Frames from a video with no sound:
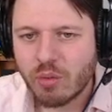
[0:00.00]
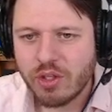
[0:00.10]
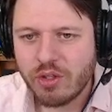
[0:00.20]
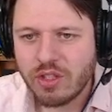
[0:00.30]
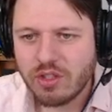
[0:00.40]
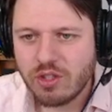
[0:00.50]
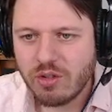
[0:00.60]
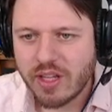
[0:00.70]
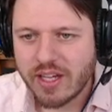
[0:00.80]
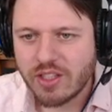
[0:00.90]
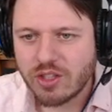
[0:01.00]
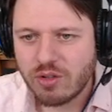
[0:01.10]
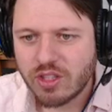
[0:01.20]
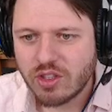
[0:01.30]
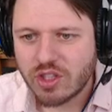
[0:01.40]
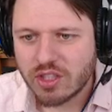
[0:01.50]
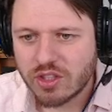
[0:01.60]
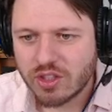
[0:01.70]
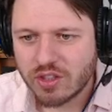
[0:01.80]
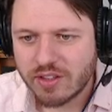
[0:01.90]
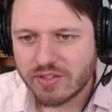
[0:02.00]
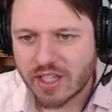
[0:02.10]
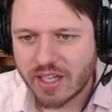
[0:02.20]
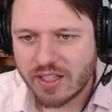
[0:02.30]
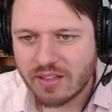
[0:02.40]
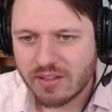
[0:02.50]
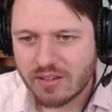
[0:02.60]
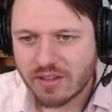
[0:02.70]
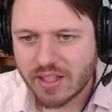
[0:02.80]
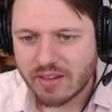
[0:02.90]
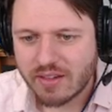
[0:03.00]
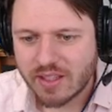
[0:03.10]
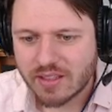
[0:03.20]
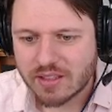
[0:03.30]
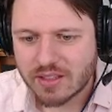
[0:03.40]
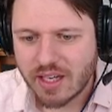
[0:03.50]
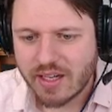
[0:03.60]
what you can do then is you could adjust your lift height like this,